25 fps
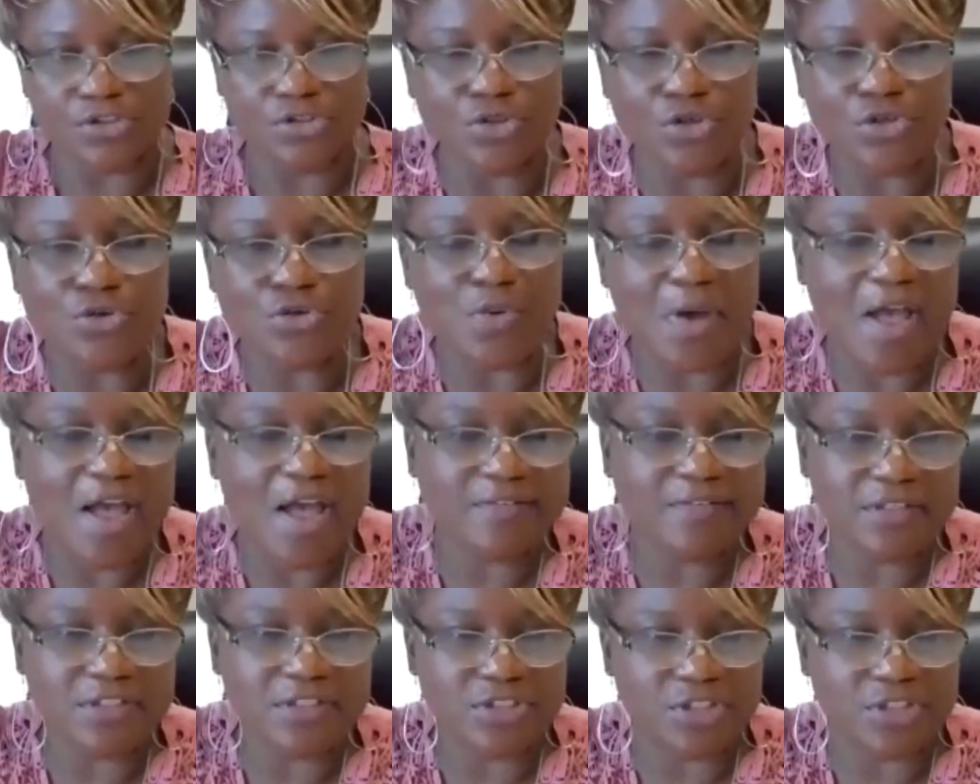Do you
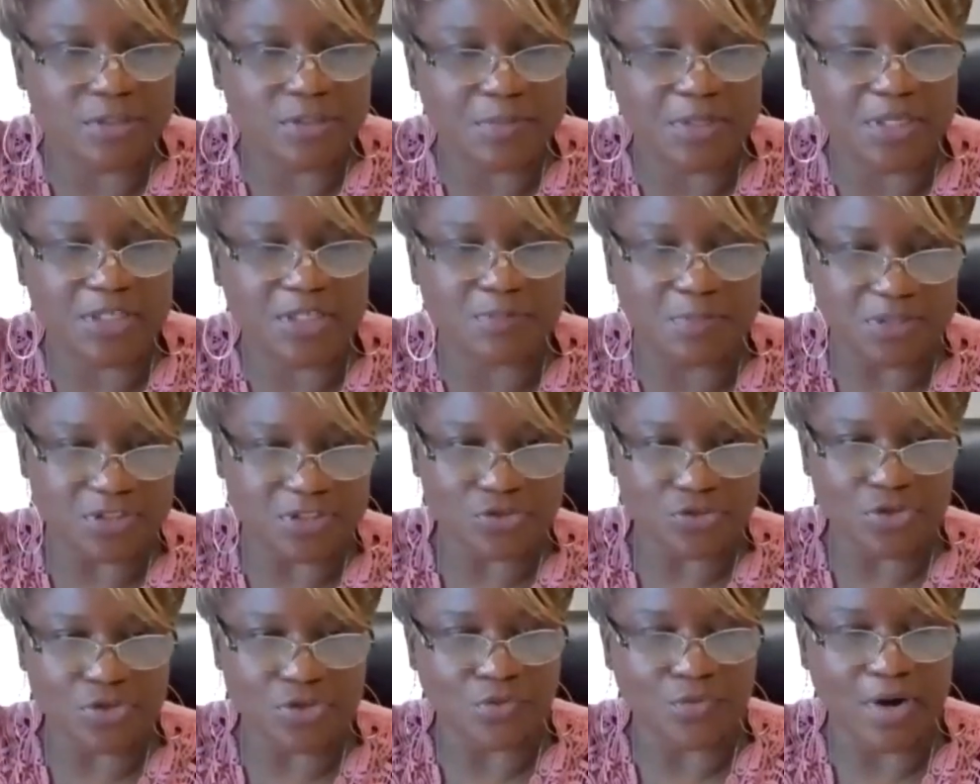have legitimate
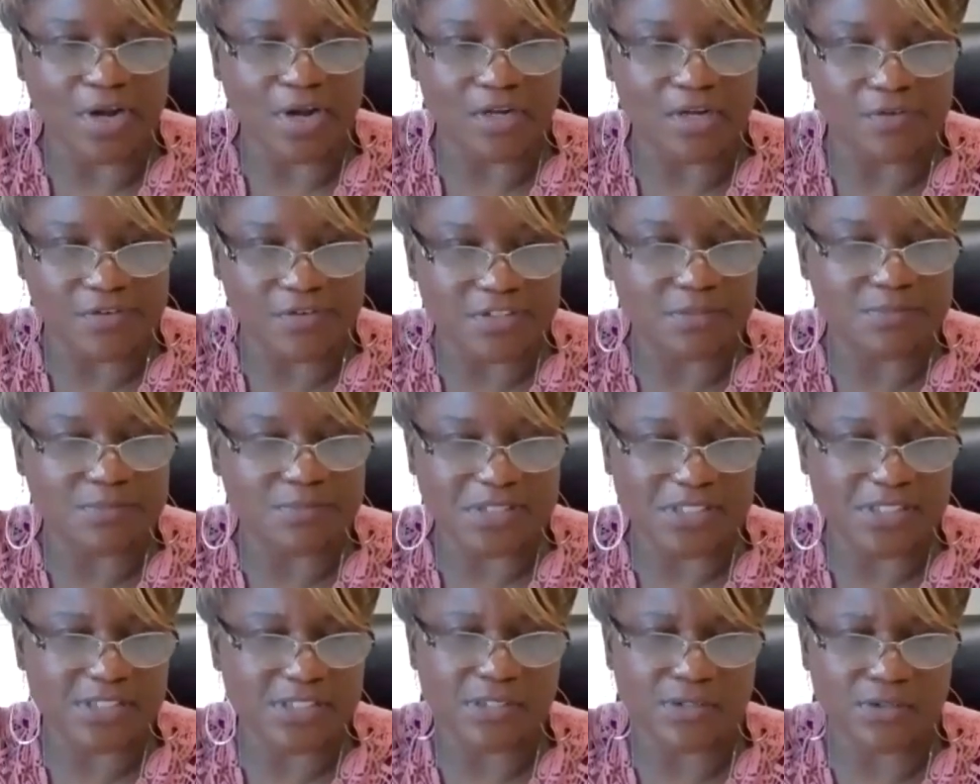expense you can write off as a
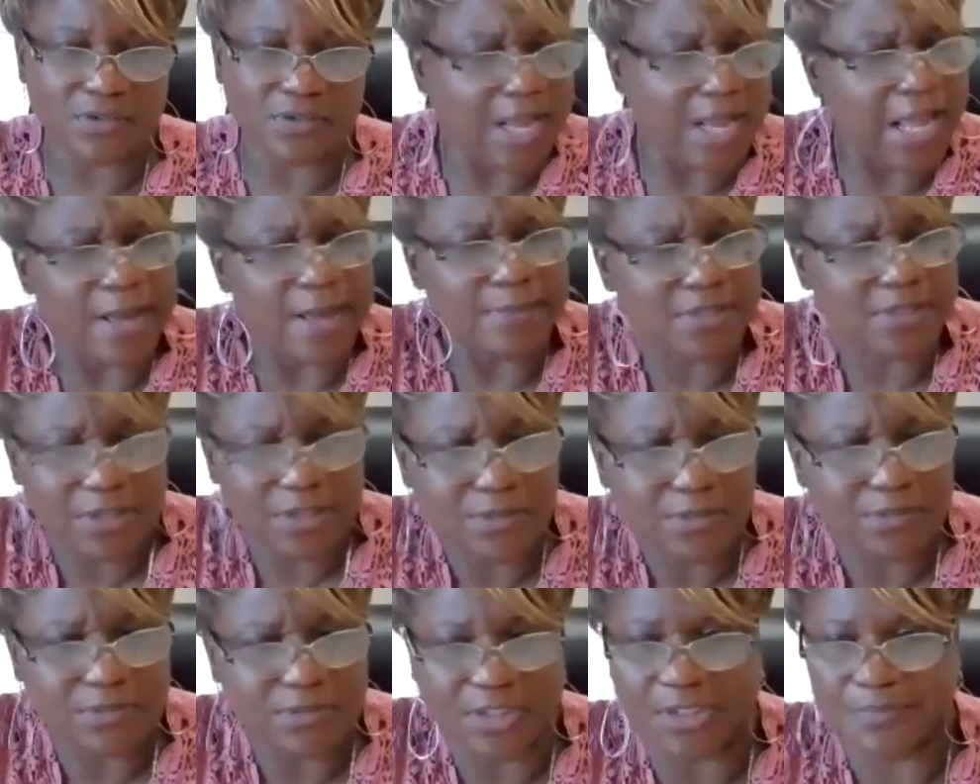business owner?
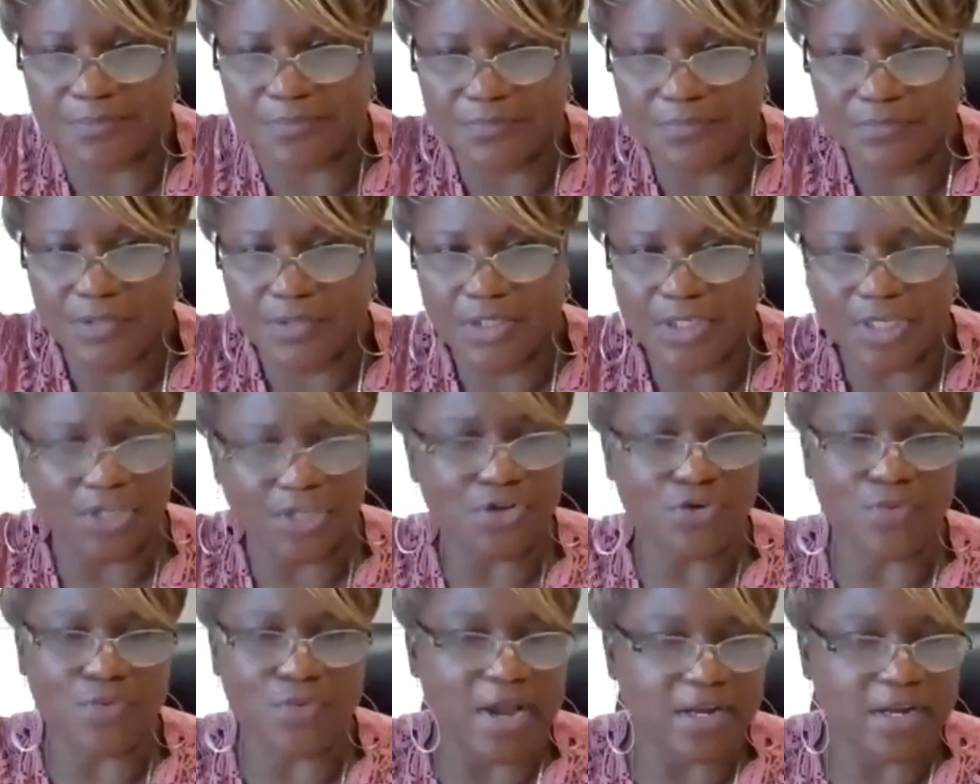Absolutely.
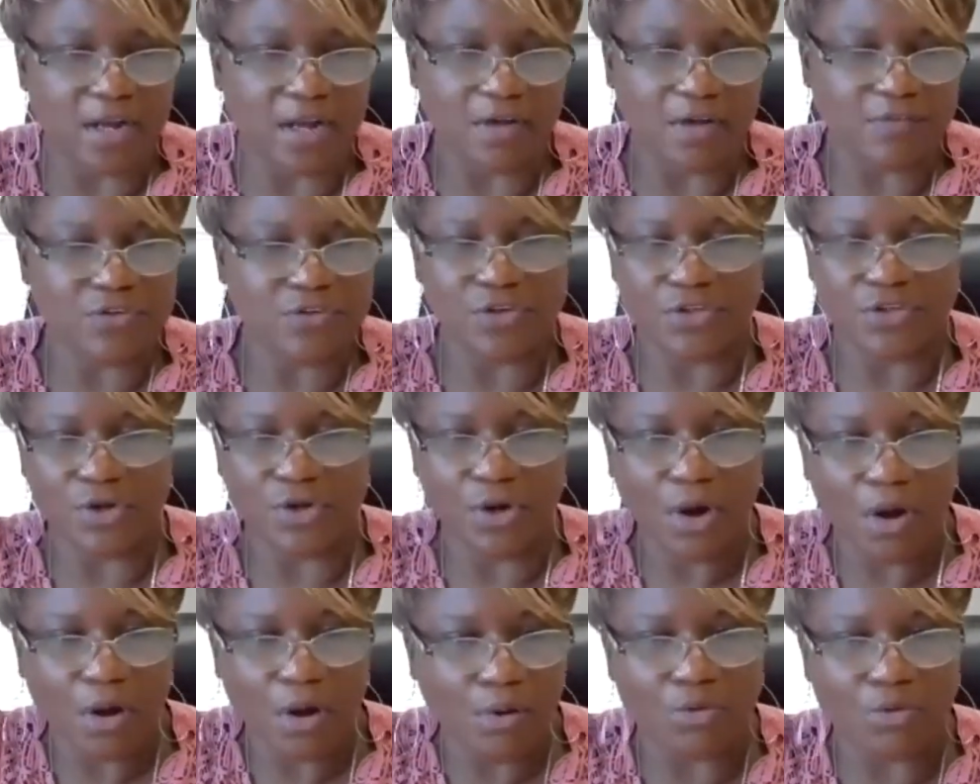Can you write off
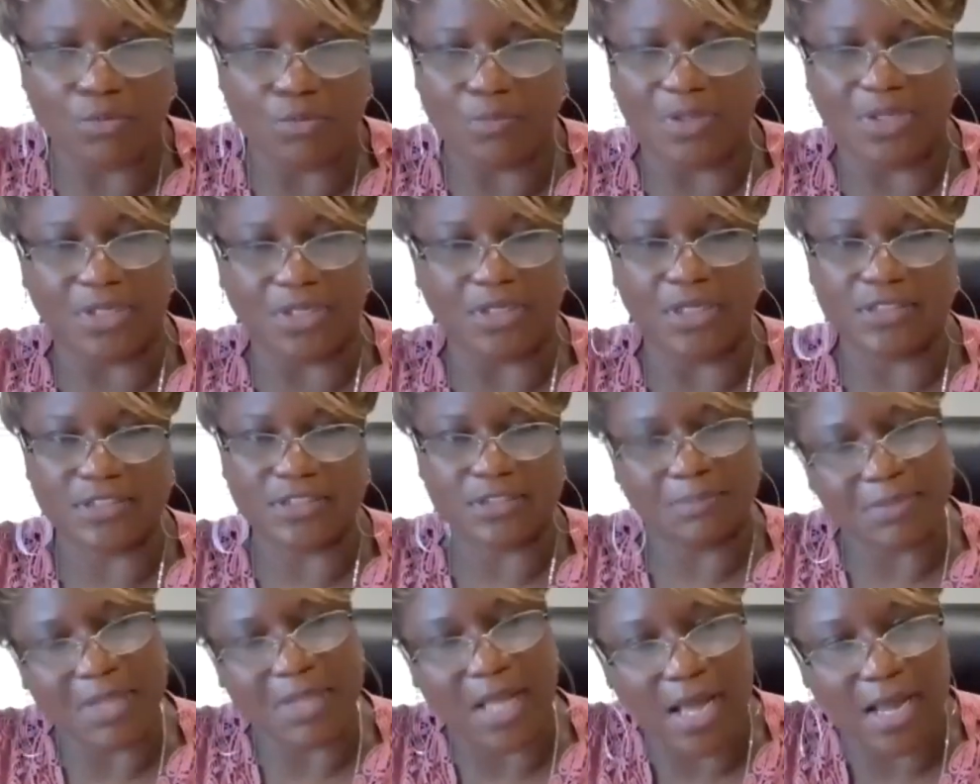your home and
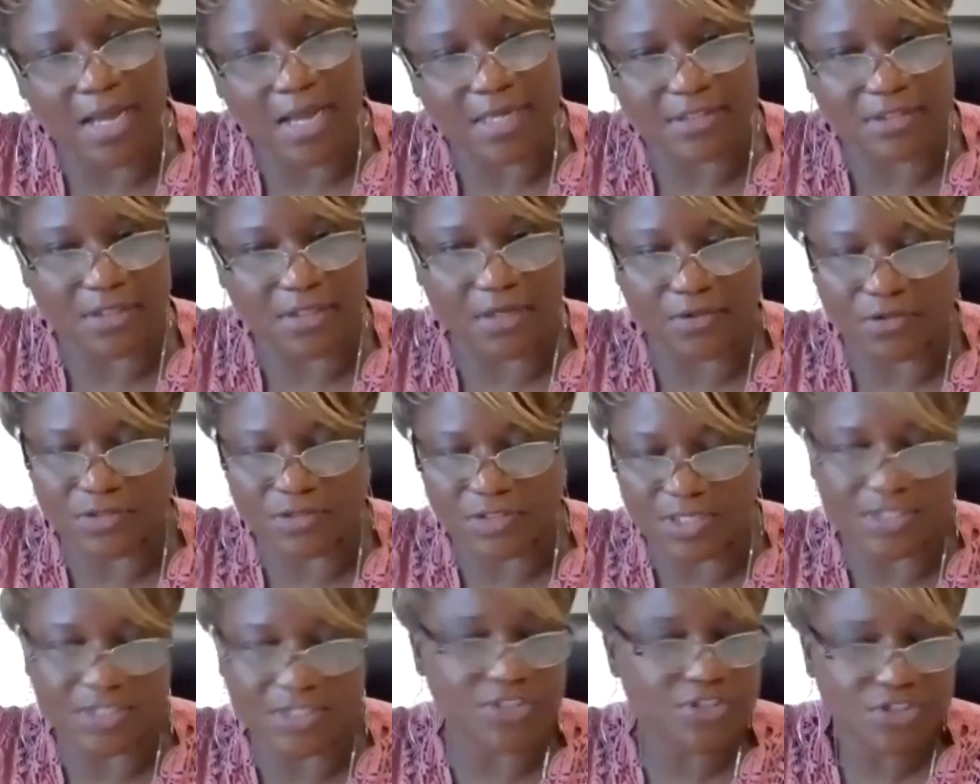supplies and all
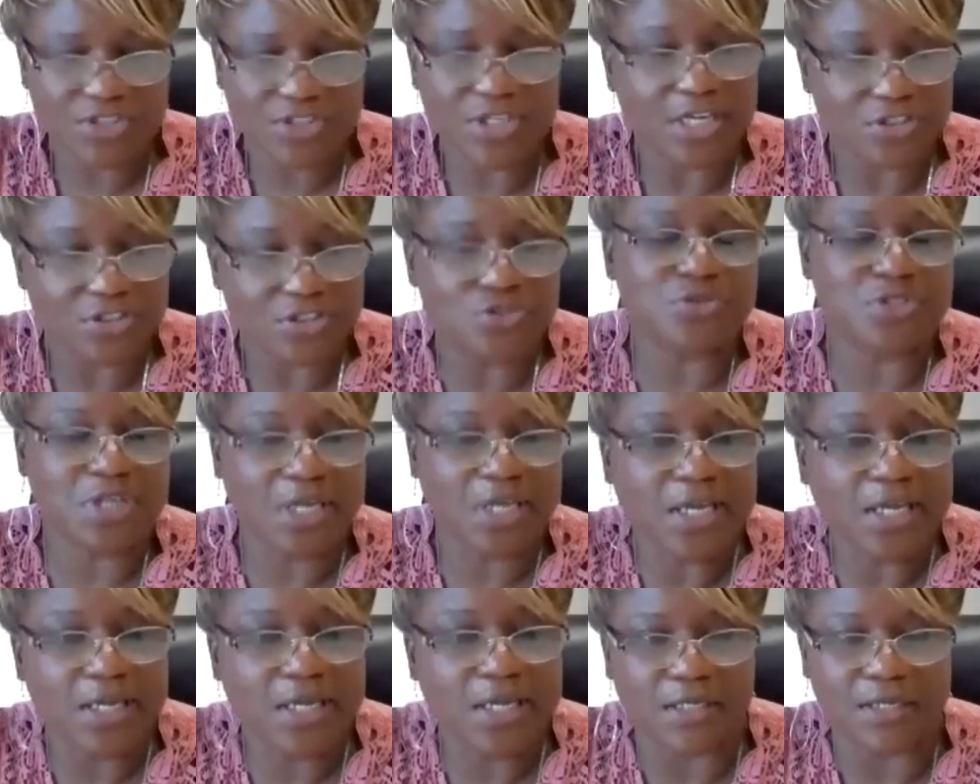those things? Yes, you
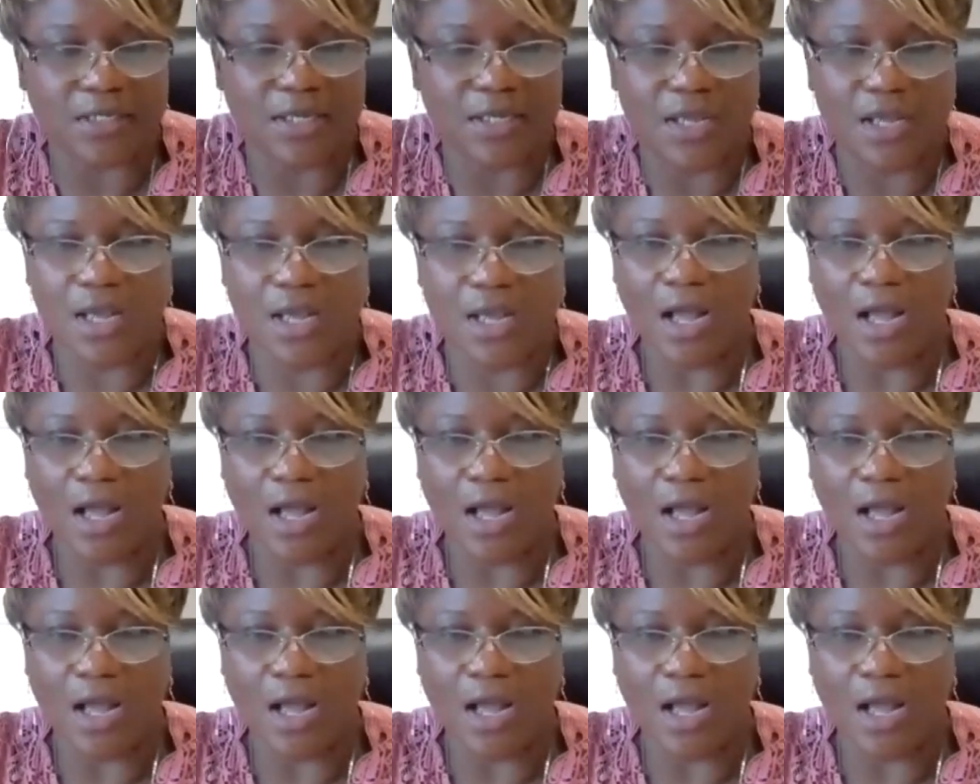can.